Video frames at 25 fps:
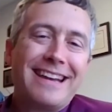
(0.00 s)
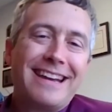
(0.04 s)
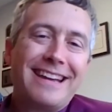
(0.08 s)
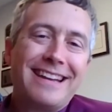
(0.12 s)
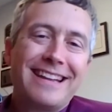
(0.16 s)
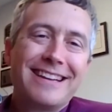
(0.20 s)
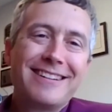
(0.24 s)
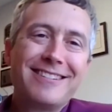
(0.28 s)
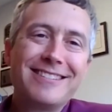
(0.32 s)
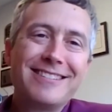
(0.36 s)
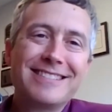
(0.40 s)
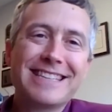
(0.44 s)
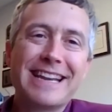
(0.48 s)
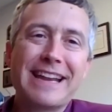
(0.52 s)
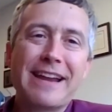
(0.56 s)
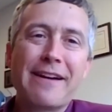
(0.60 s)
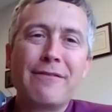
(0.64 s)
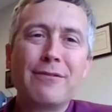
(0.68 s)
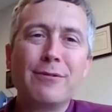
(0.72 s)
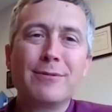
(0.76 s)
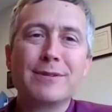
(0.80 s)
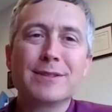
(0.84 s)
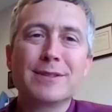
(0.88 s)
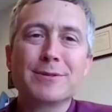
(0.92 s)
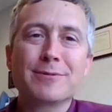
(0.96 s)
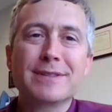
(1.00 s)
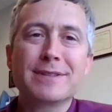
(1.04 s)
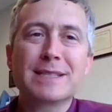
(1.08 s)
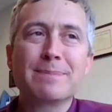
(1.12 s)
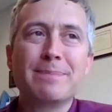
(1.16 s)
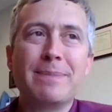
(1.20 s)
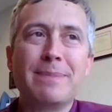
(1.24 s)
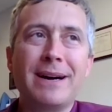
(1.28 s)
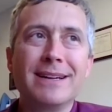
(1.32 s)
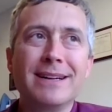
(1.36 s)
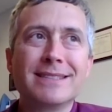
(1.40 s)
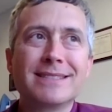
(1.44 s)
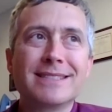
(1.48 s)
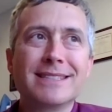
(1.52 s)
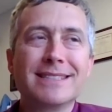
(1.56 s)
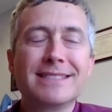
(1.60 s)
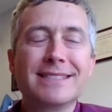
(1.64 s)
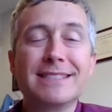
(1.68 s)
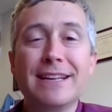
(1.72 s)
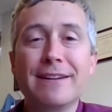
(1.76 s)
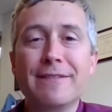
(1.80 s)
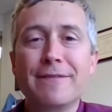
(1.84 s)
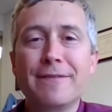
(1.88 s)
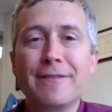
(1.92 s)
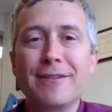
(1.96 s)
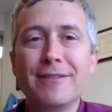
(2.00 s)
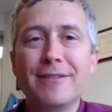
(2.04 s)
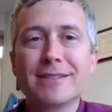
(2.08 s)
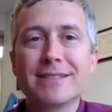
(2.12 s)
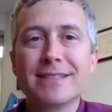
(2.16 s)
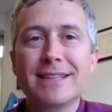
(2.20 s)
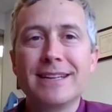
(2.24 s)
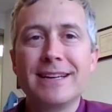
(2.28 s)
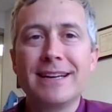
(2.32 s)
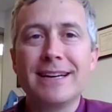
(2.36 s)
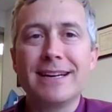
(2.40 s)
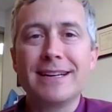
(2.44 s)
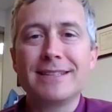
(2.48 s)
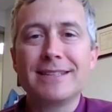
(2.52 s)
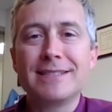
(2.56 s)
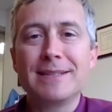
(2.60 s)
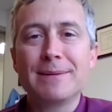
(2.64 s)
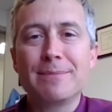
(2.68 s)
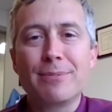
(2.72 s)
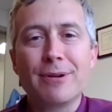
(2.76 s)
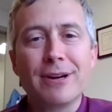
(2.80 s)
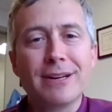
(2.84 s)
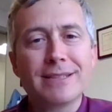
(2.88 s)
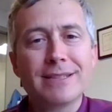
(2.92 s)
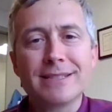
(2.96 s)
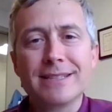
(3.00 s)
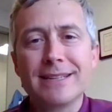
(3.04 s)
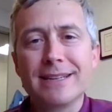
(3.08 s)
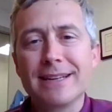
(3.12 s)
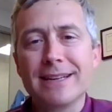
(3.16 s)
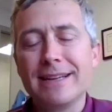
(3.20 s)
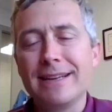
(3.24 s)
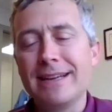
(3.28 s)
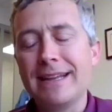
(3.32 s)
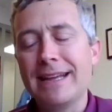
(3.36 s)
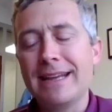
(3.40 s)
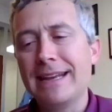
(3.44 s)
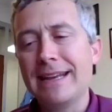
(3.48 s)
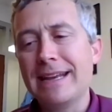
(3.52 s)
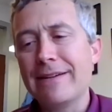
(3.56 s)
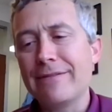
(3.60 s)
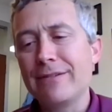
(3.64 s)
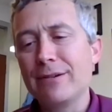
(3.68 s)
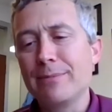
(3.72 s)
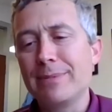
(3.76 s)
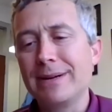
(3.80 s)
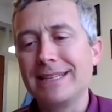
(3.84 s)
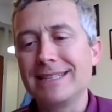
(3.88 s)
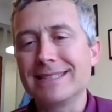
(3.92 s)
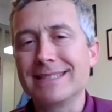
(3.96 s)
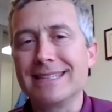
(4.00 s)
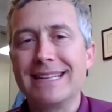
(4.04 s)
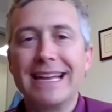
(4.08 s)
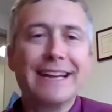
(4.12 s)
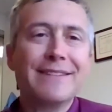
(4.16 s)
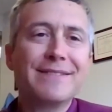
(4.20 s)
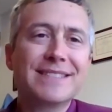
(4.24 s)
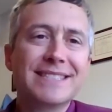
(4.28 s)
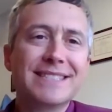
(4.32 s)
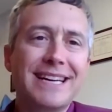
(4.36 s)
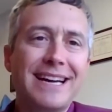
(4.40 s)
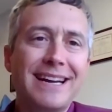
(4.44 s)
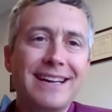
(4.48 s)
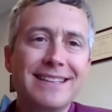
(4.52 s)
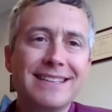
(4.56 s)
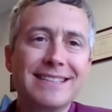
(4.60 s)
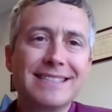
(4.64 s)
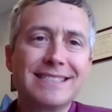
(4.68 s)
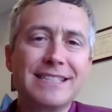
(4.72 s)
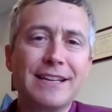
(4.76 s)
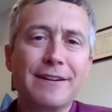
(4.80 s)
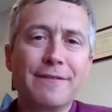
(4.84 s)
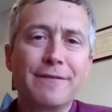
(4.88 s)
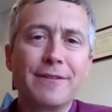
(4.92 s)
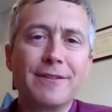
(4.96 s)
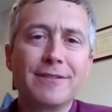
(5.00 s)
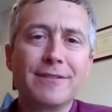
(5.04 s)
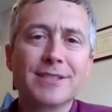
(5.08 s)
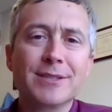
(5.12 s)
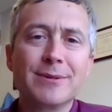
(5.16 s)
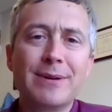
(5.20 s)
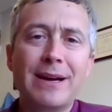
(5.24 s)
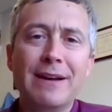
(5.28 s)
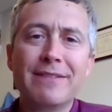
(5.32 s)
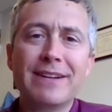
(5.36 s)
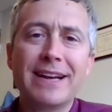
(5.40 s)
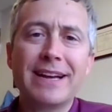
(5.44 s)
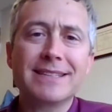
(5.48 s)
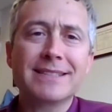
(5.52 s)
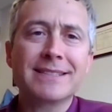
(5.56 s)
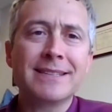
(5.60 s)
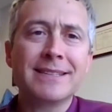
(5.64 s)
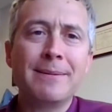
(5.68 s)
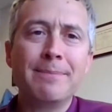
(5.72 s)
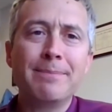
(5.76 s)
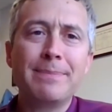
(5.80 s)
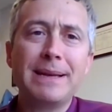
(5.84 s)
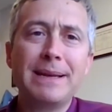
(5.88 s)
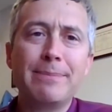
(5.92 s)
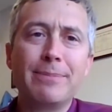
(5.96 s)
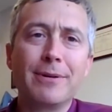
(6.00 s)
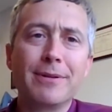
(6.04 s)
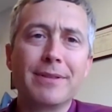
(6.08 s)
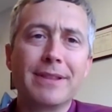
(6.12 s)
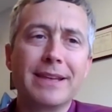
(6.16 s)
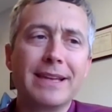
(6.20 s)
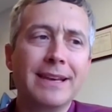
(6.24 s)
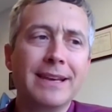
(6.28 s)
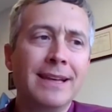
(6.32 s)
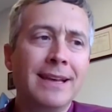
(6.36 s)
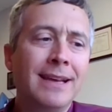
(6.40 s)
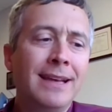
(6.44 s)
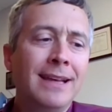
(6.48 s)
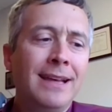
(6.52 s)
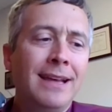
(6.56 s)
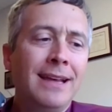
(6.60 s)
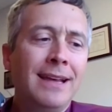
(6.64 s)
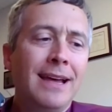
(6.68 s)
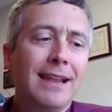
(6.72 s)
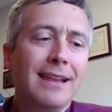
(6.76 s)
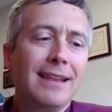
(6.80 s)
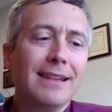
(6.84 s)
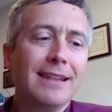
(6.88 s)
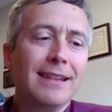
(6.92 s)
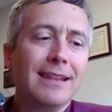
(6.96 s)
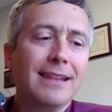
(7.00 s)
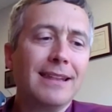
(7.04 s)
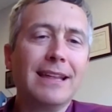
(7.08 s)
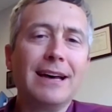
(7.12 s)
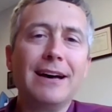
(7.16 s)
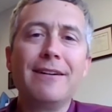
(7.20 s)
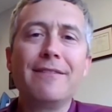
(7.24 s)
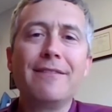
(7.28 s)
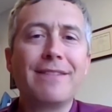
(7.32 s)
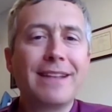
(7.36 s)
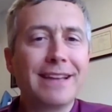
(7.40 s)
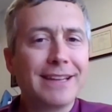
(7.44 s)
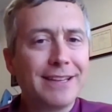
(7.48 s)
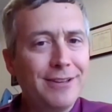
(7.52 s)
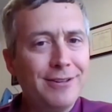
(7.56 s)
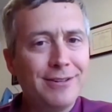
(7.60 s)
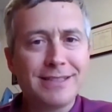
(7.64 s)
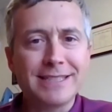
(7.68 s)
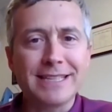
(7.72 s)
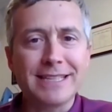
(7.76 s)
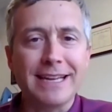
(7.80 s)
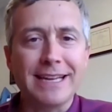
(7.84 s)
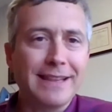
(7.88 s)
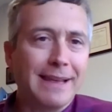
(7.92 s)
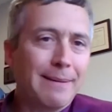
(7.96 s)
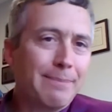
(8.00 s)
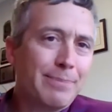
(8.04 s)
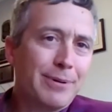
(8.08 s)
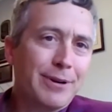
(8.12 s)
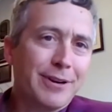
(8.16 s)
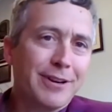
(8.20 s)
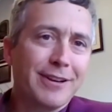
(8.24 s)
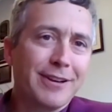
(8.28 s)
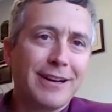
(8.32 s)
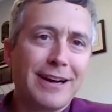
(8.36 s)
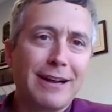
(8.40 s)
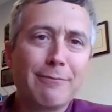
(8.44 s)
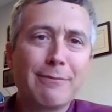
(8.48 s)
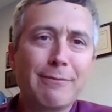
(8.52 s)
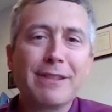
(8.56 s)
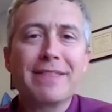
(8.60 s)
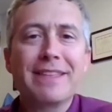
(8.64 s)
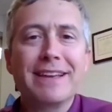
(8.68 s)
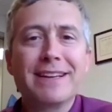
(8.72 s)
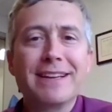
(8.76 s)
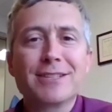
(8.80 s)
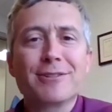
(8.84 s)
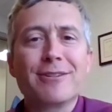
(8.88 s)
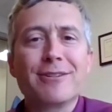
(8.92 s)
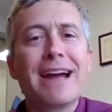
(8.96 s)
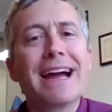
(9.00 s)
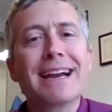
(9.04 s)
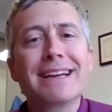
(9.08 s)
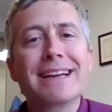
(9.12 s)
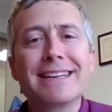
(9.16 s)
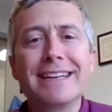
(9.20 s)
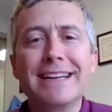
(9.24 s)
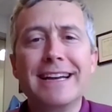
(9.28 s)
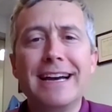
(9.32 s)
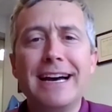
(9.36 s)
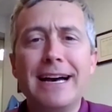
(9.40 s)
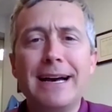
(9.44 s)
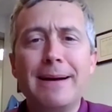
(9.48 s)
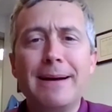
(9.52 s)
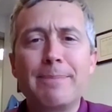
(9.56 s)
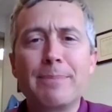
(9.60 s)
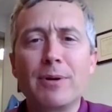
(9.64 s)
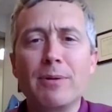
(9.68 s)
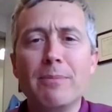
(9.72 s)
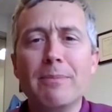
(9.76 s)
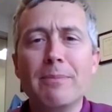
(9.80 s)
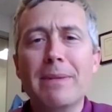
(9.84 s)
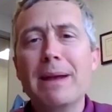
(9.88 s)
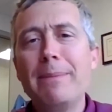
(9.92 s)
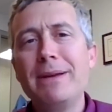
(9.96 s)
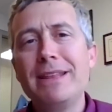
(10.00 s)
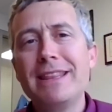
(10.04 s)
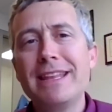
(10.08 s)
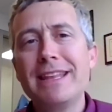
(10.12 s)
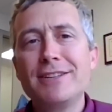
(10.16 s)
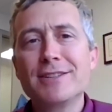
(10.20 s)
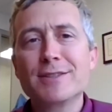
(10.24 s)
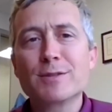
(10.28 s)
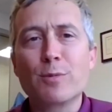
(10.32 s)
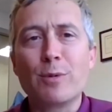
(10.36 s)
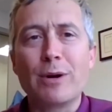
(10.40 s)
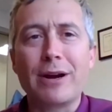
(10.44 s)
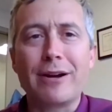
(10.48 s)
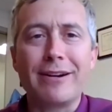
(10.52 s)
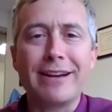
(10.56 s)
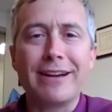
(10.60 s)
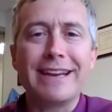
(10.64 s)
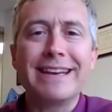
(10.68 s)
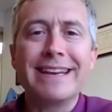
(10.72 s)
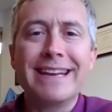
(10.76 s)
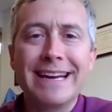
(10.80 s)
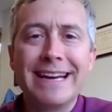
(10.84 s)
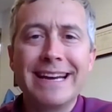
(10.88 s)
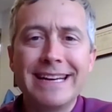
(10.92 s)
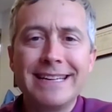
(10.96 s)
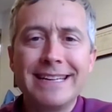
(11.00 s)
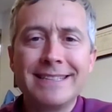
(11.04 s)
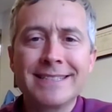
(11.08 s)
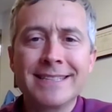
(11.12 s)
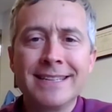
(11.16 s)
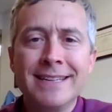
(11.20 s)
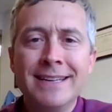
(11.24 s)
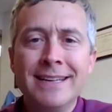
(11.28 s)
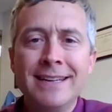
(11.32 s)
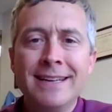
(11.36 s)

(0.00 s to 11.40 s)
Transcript: And like you said, everyone's response is different to bracing, and everybody's lifestyle is different. So I've got some people that love, like you said, they put it on when things are acting up, or maybe they just wear it at night.